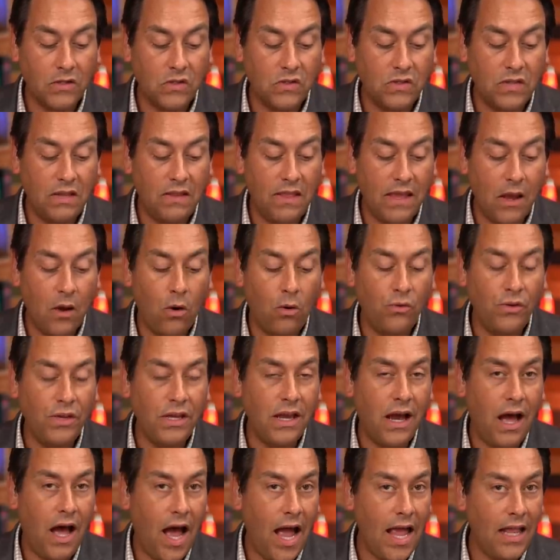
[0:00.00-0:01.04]
Instead, they only
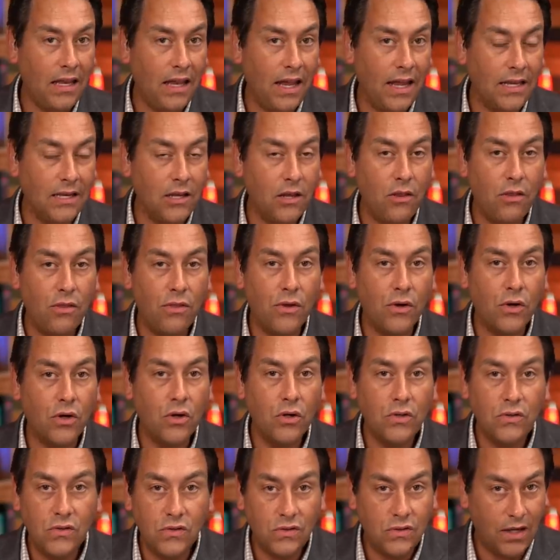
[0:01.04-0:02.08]
highlight the
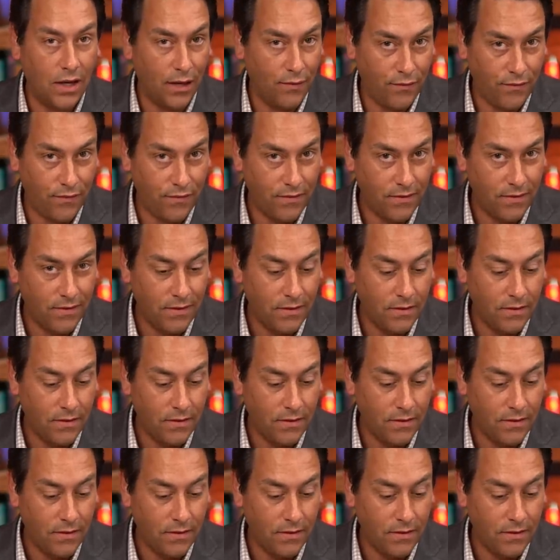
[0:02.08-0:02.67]
good stuff.